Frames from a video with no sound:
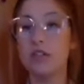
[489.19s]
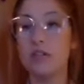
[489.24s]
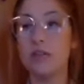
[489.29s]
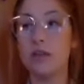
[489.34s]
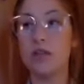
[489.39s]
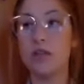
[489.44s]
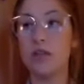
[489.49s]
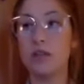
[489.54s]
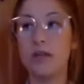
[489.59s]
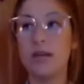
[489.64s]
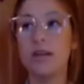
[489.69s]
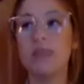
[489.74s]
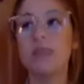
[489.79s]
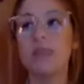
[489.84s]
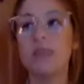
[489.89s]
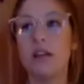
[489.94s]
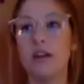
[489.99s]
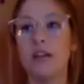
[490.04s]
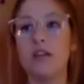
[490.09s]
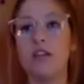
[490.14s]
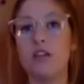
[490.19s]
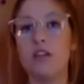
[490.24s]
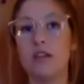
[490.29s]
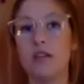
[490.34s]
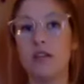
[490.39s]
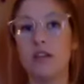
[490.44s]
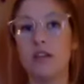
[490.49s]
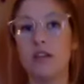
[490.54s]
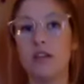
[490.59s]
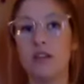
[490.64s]
especially because the younger
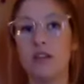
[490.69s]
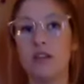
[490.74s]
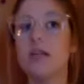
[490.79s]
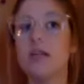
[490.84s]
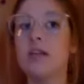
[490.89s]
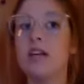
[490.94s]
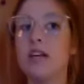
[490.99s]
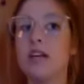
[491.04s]
generation